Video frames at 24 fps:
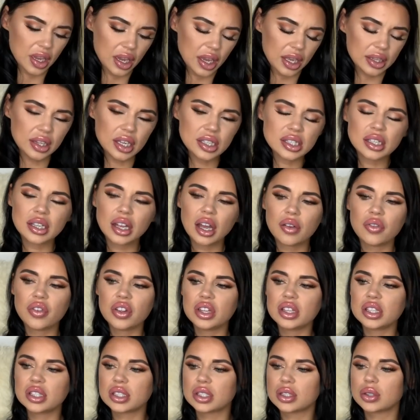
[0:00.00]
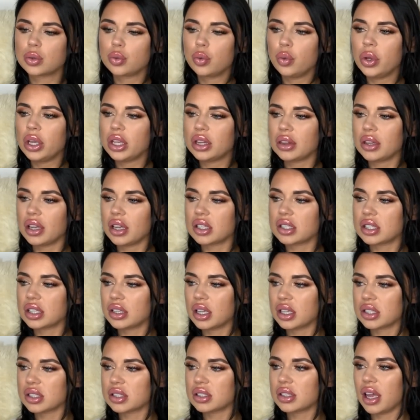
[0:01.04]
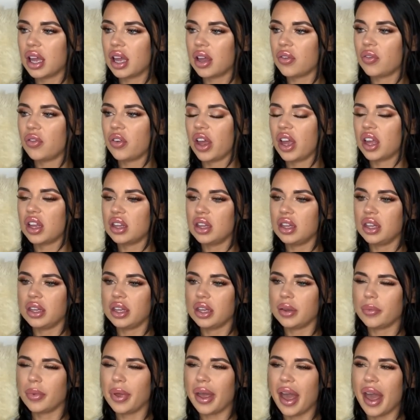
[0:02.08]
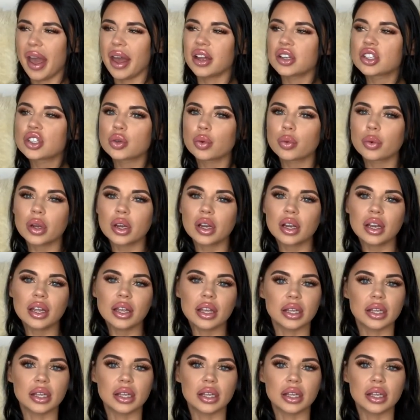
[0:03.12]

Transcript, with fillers: It doesn't have any sweetness, it doesn't have any edge really,